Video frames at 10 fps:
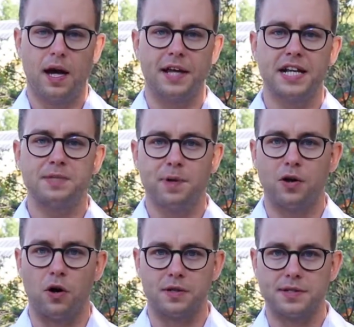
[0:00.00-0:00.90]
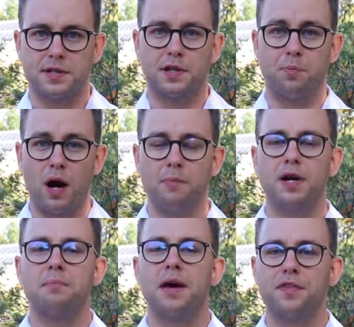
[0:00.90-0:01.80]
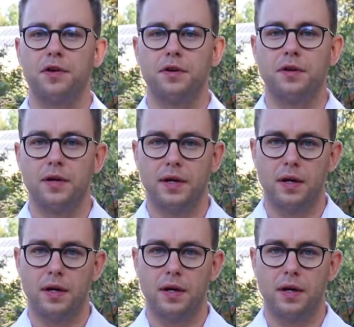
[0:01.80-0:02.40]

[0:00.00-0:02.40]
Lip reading: And that's because the primary method